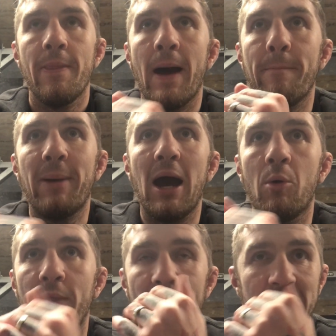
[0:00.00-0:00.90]
that
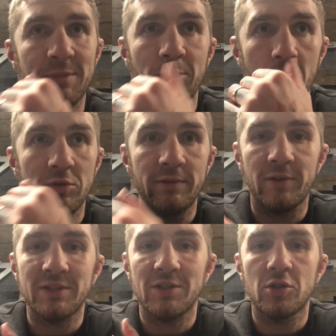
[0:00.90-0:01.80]
power, that
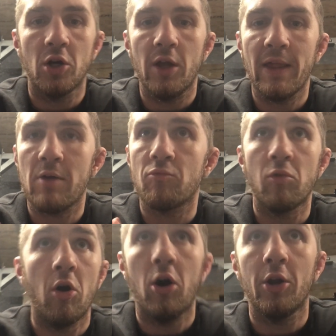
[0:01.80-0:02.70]
explosiveness he's got, that
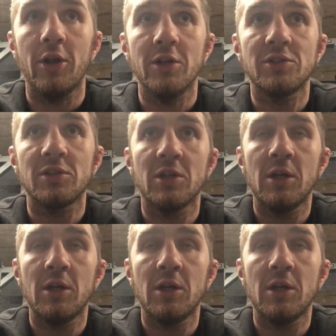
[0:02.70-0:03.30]
rawness,